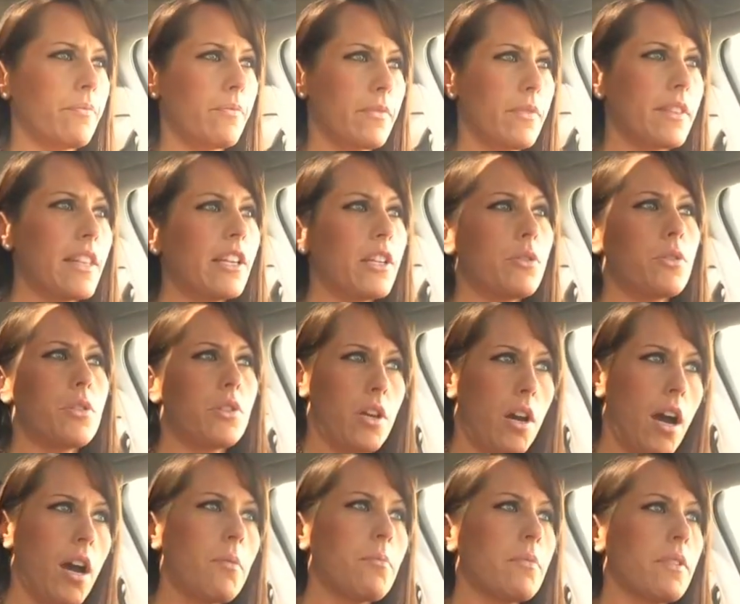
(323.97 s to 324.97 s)
then you
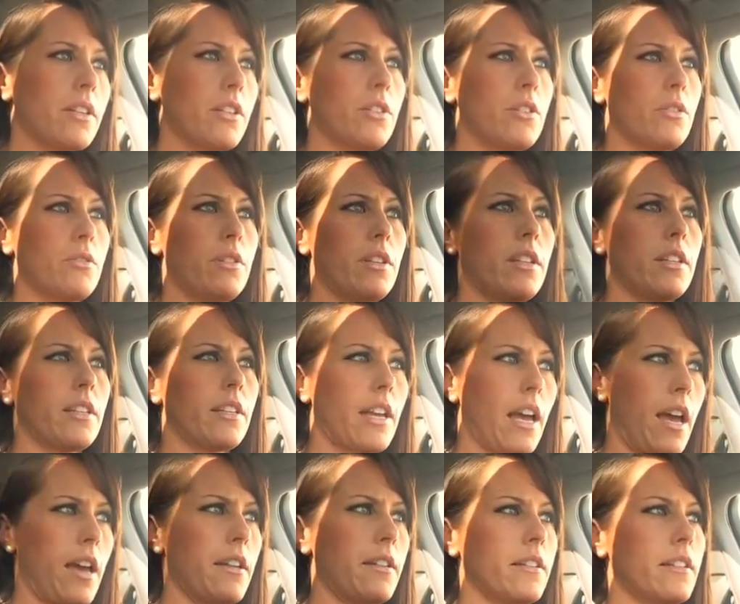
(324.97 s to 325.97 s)
stop and you don't eat
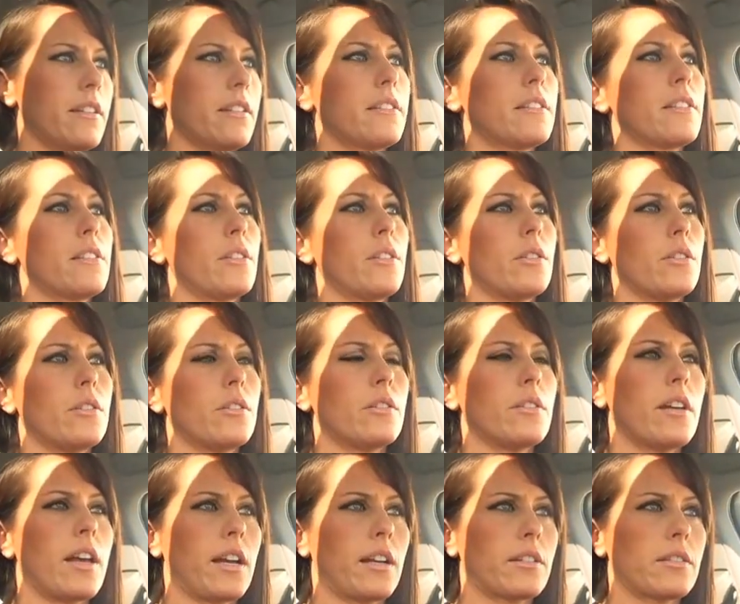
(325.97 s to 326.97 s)
again
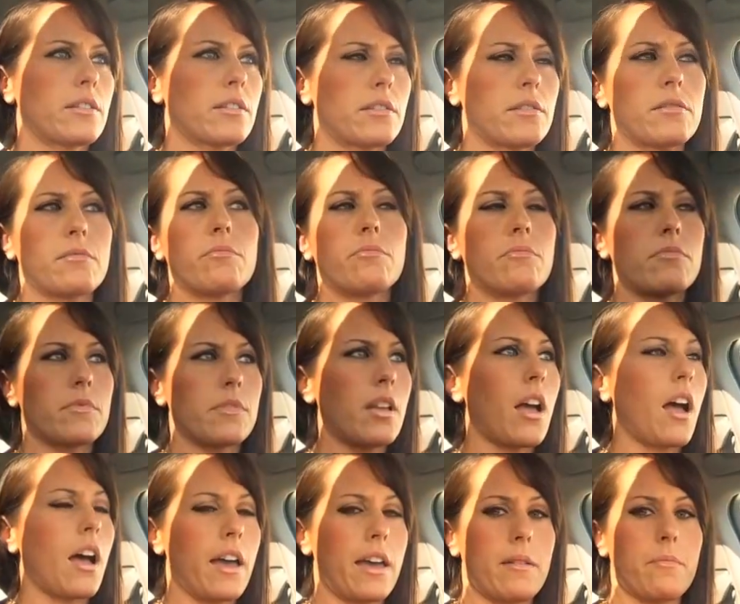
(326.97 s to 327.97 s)
until X
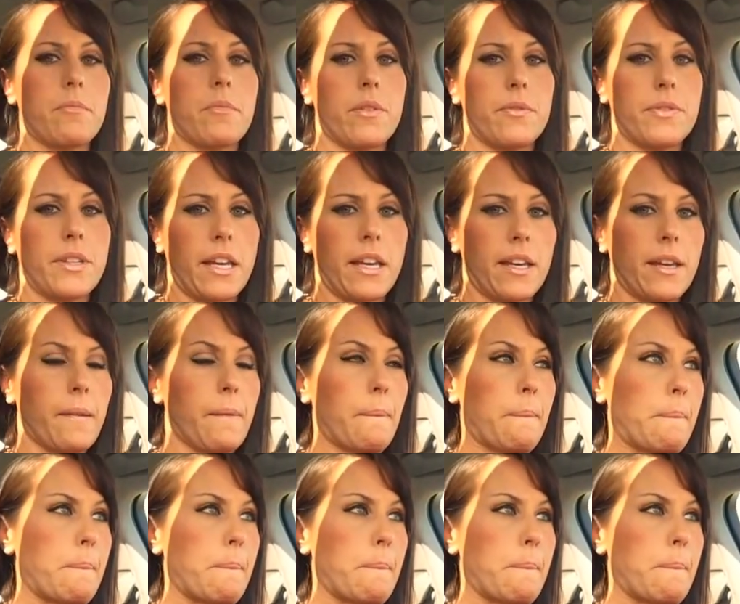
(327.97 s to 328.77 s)
time of day.